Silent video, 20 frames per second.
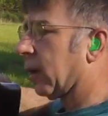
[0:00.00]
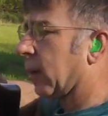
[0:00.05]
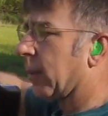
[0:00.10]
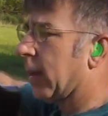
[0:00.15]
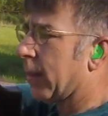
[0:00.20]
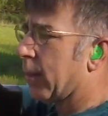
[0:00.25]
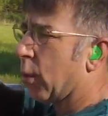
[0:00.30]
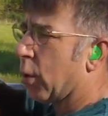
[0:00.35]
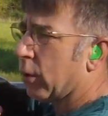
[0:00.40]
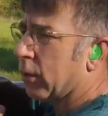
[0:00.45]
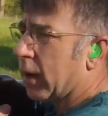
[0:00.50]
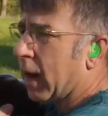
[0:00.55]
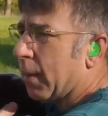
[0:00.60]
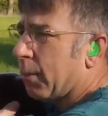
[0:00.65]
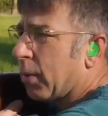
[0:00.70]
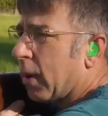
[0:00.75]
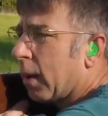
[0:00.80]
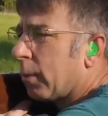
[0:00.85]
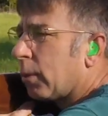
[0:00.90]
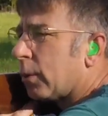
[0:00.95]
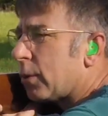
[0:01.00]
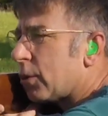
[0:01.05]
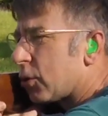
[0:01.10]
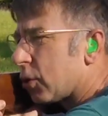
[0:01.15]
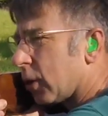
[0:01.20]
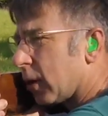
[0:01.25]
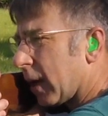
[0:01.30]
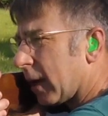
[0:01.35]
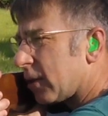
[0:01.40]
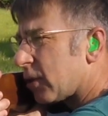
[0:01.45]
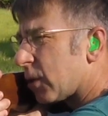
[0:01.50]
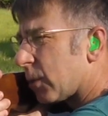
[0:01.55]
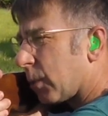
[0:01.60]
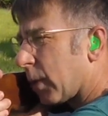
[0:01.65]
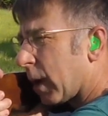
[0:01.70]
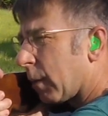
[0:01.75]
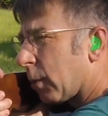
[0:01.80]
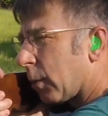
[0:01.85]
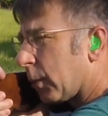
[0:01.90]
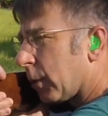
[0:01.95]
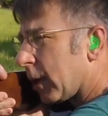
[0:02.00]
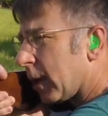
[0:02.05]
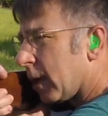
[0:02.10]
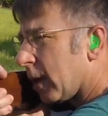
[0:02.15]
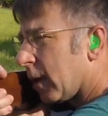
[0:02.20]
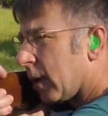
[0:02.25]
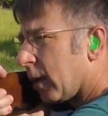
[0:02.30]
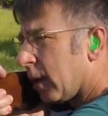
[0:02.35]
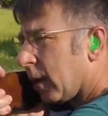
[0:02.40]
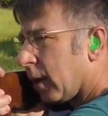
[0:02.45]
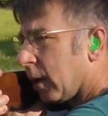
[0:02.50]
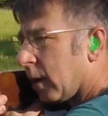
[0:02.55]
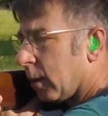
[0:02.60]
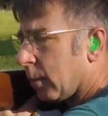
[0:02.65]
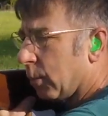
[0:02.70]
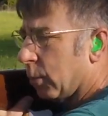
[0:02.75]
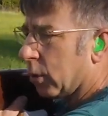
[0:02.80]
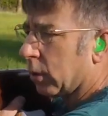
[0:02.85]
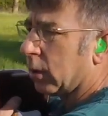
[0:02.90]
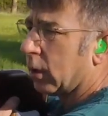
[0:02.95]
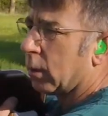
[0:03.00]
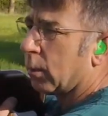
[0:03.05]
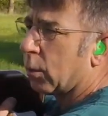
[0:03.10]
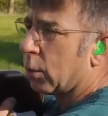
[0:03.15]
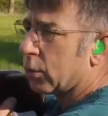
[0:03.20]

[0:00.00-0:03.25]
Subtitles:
bit more than I probably should. I should probably put a little more